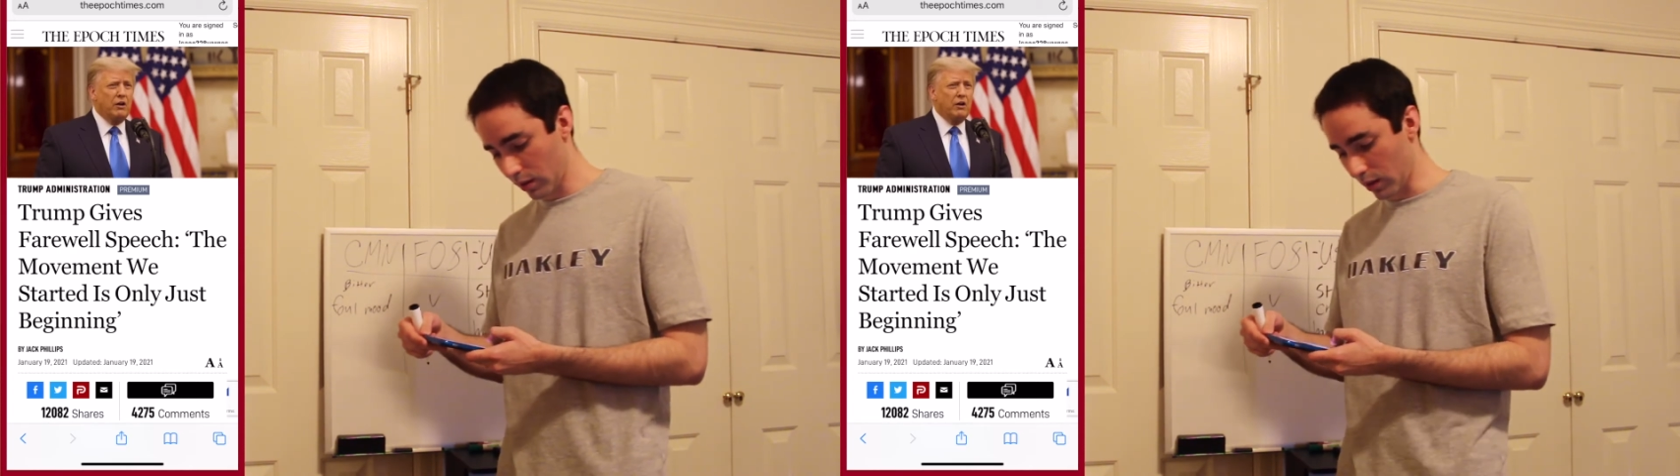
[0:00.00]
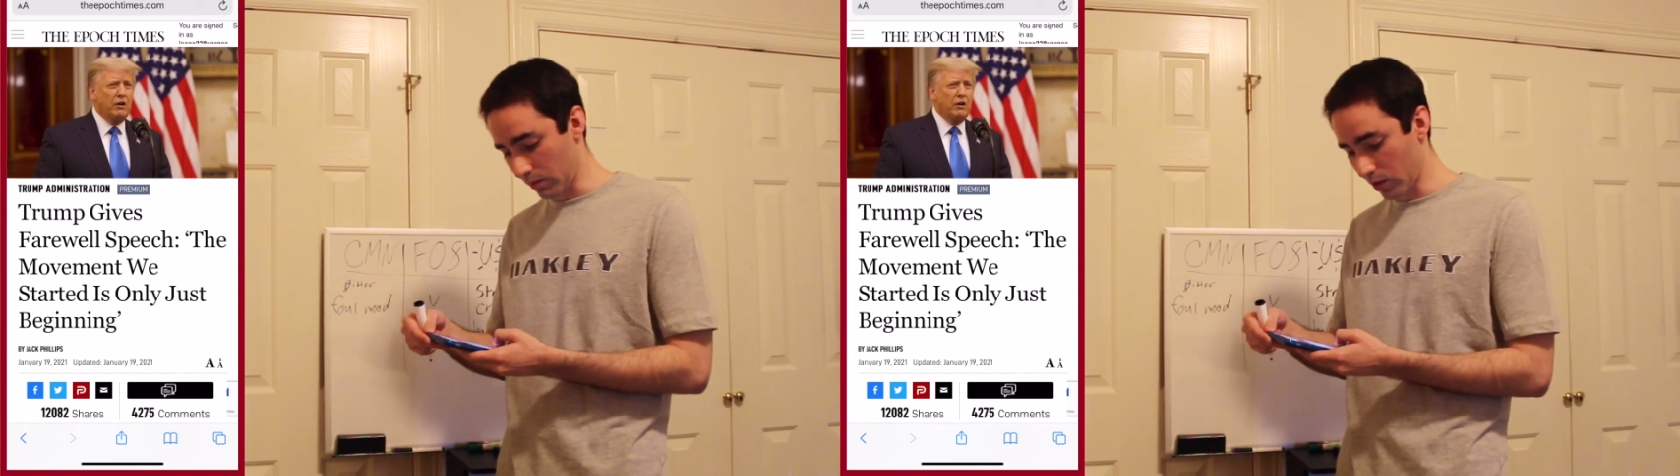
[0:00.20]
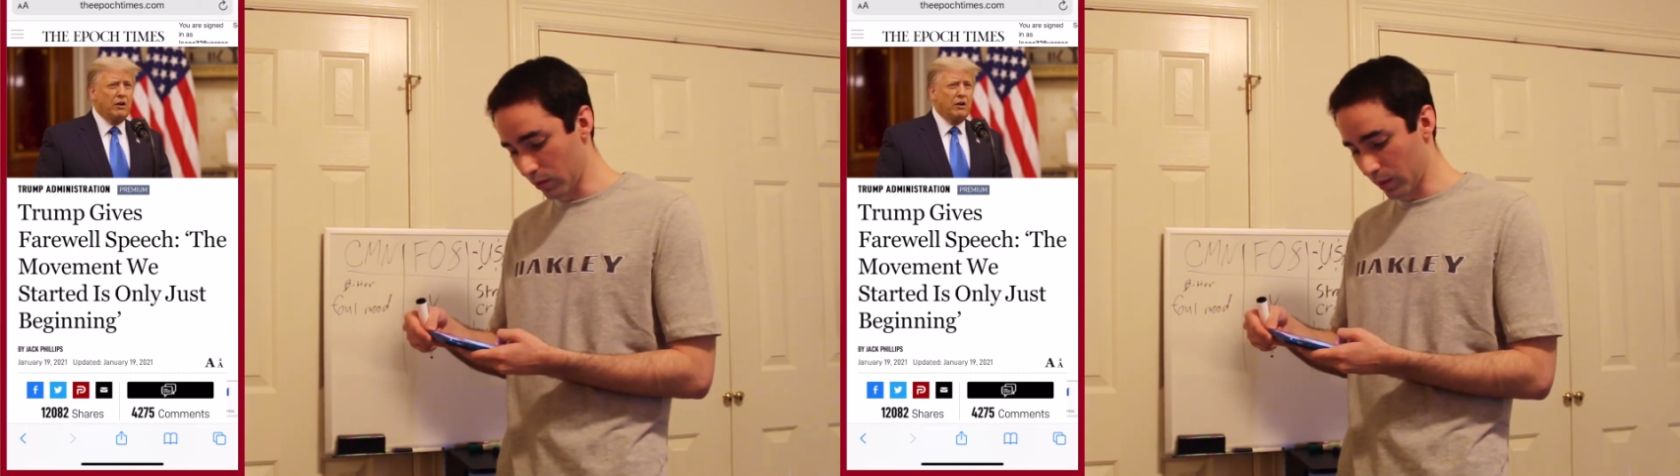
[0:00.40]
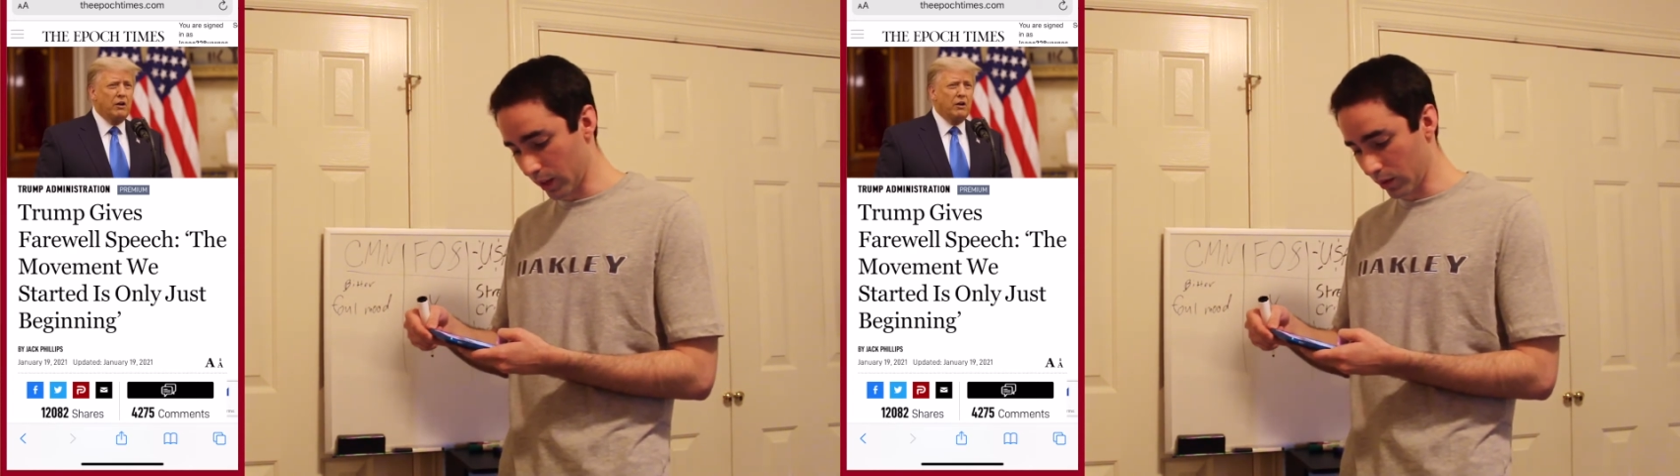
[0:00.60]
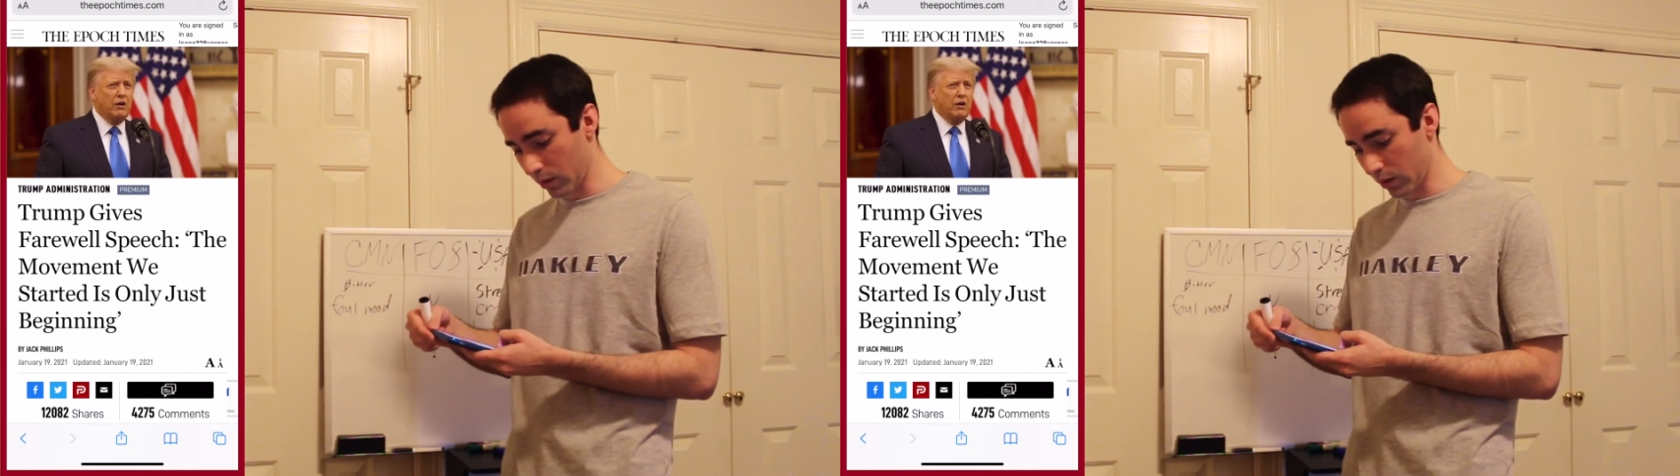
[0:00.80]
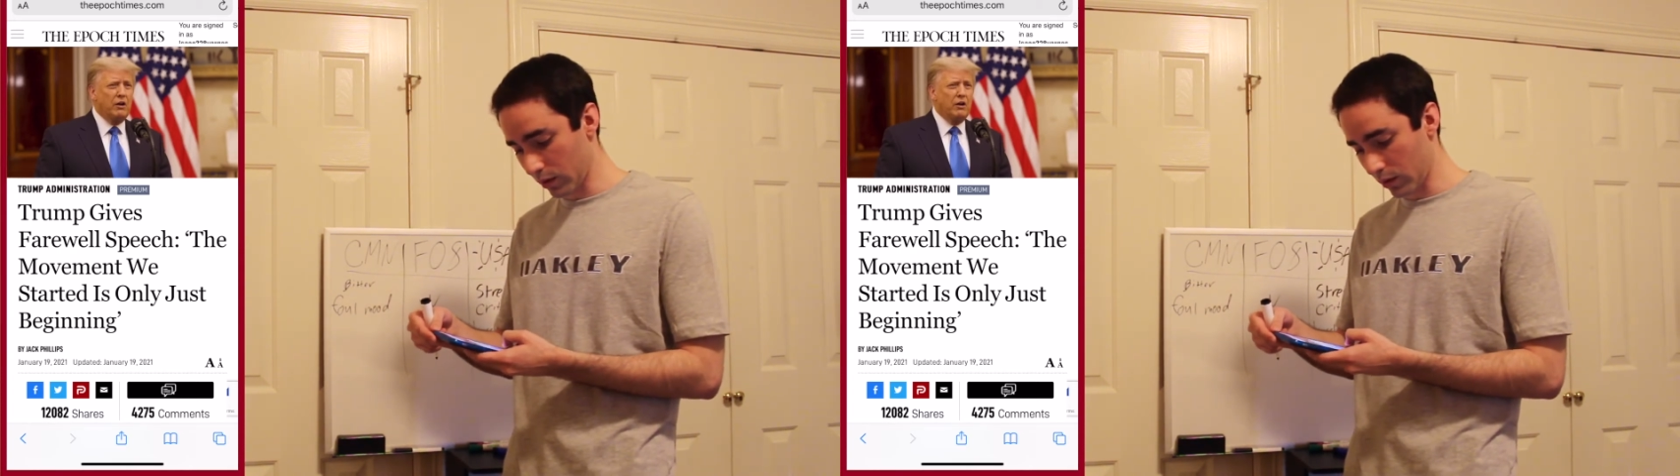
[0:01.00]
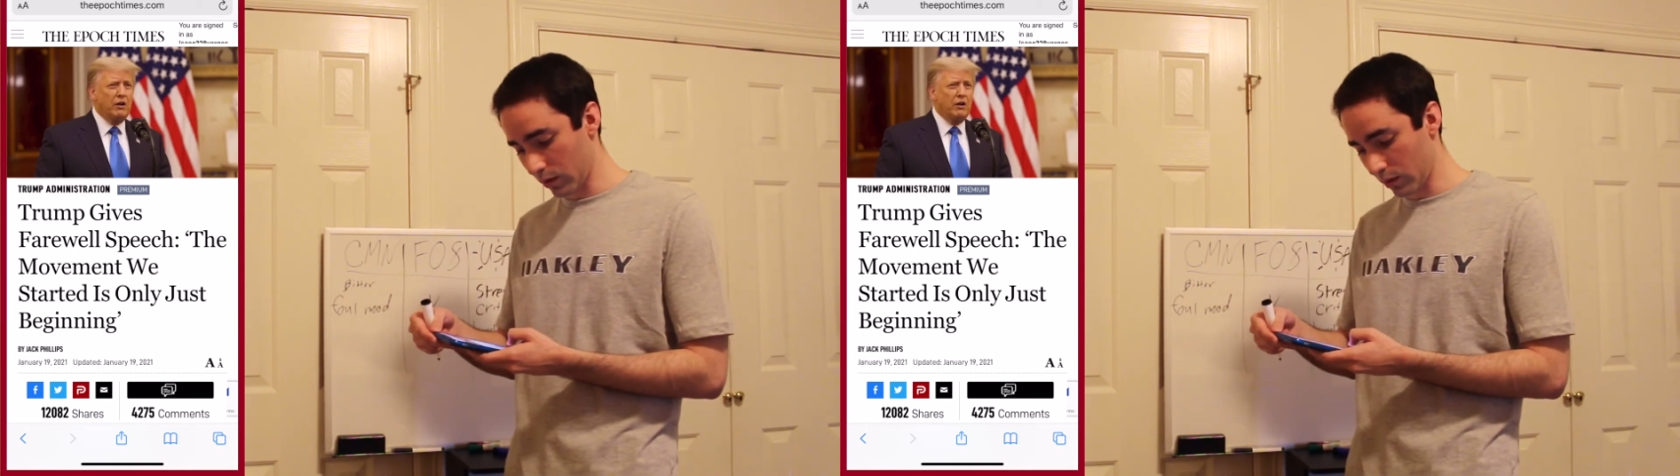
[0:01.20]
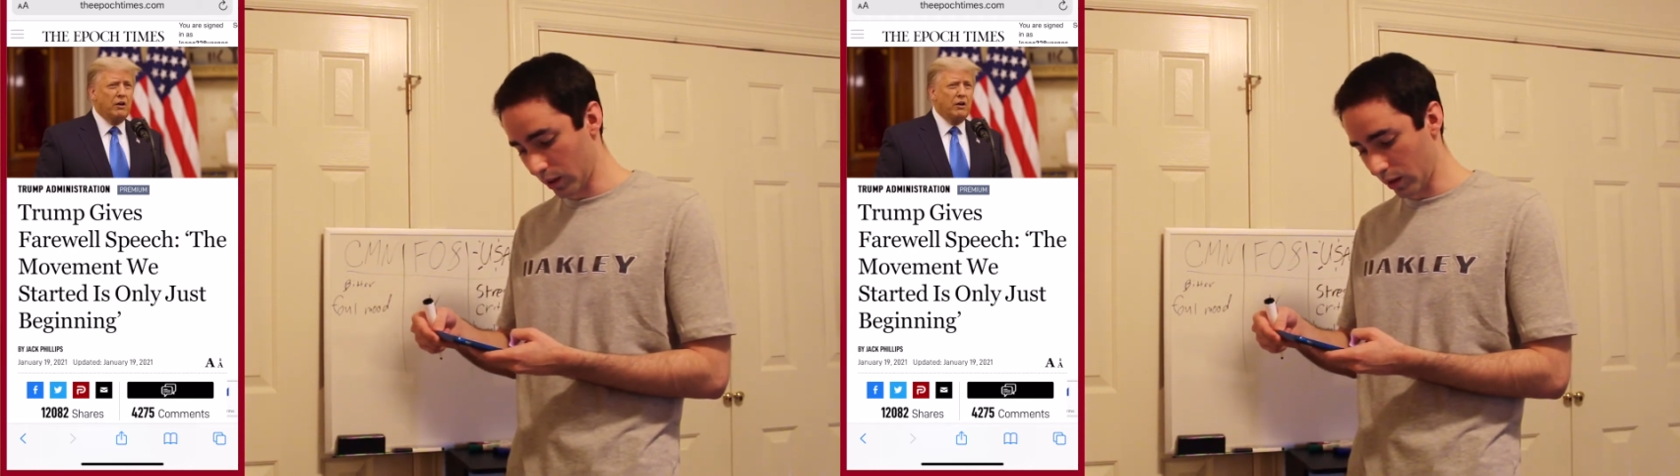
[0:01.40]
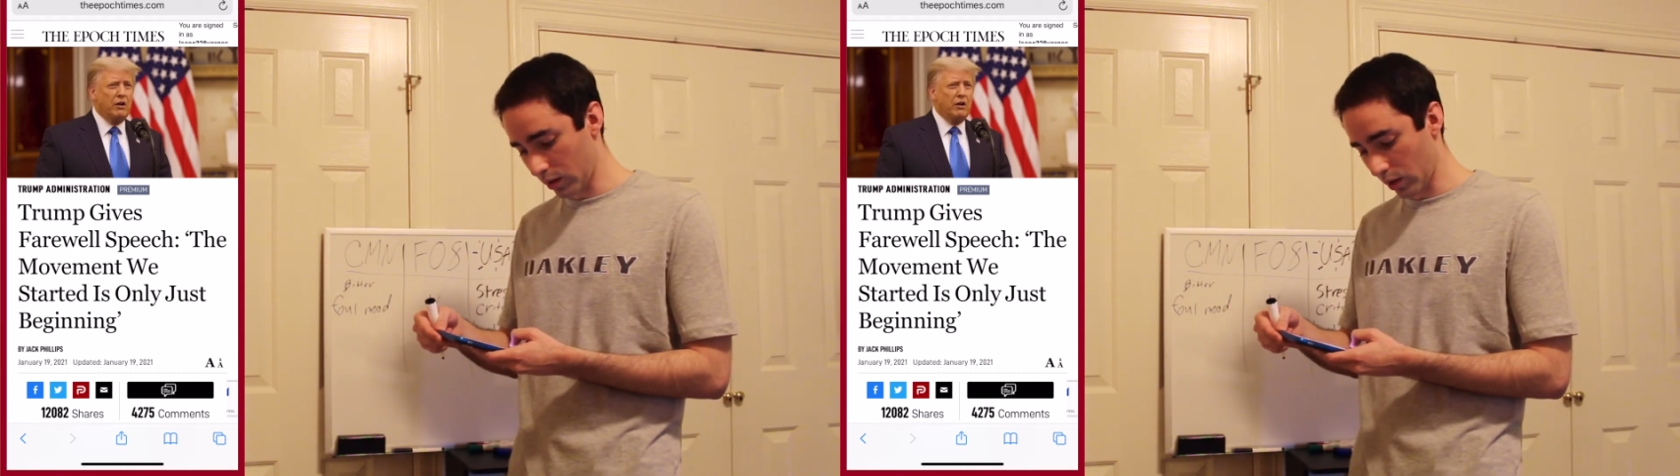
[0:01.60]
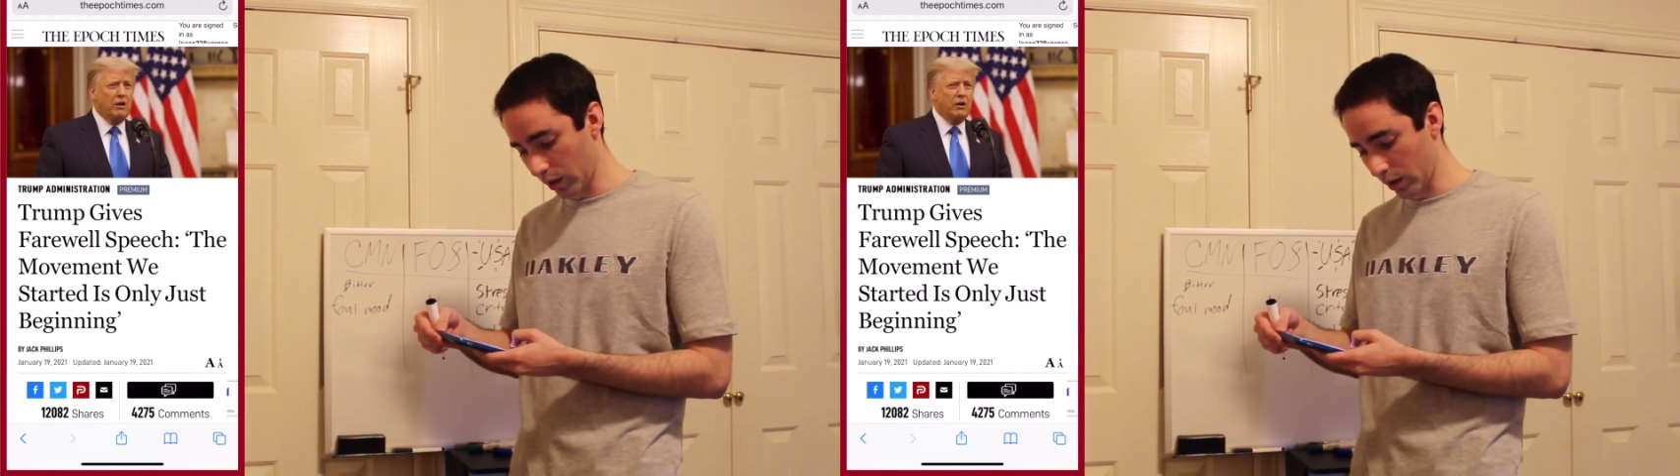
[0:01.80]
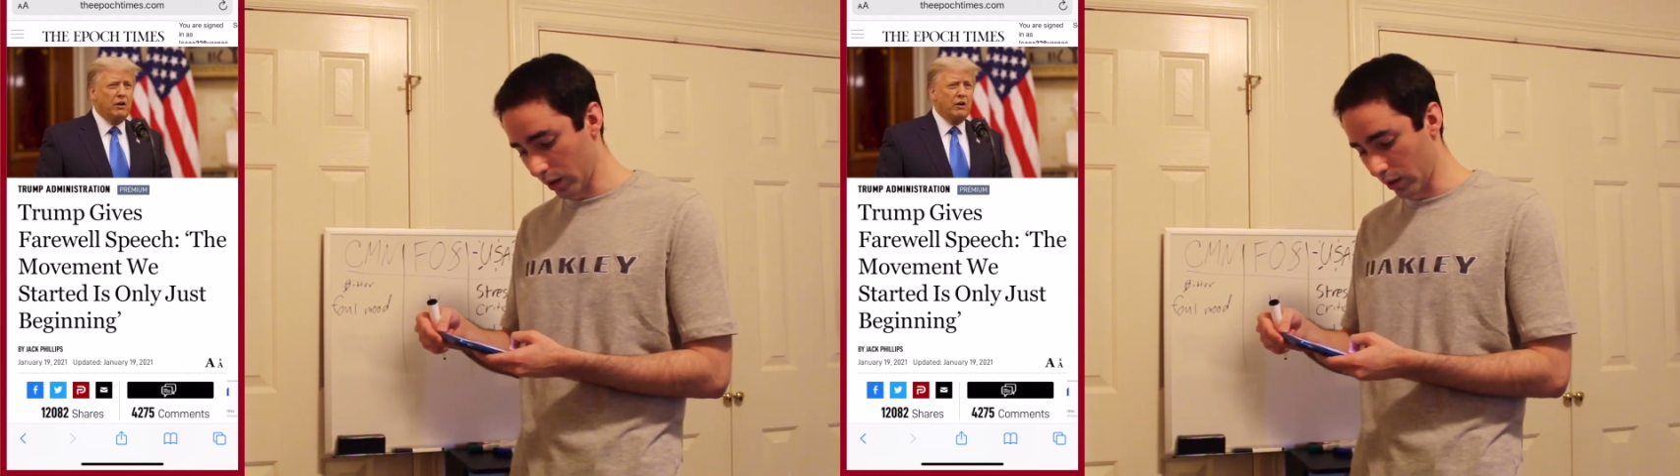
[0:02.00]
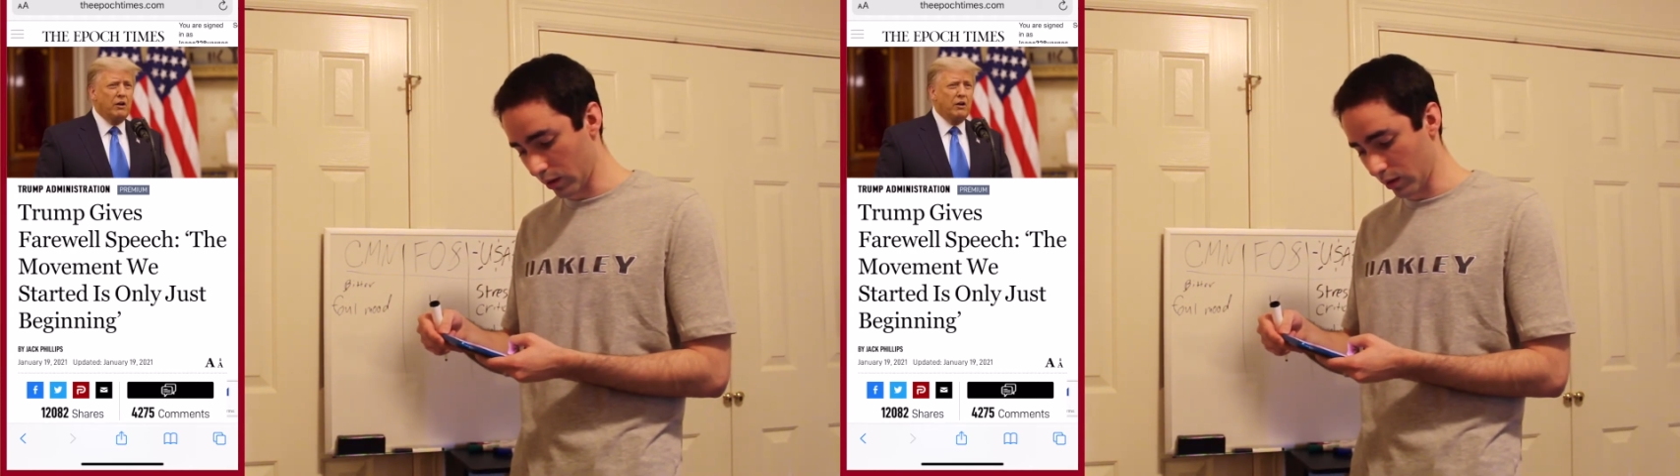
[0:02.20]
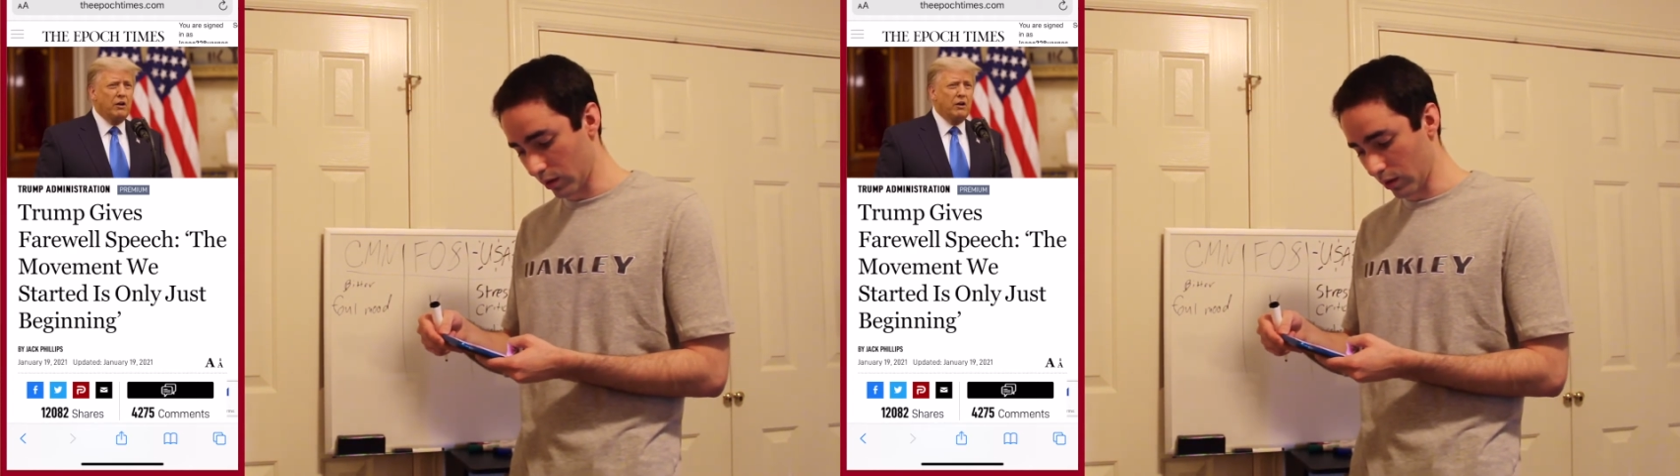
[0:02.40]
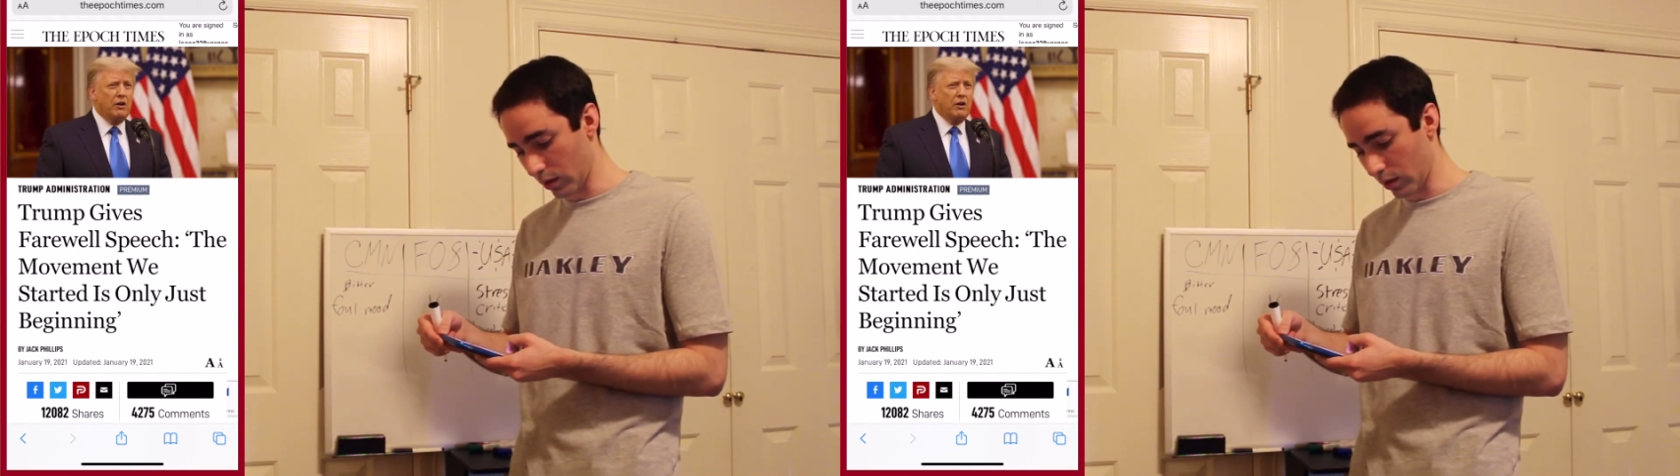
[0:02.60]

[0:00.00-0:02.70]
The movement we started is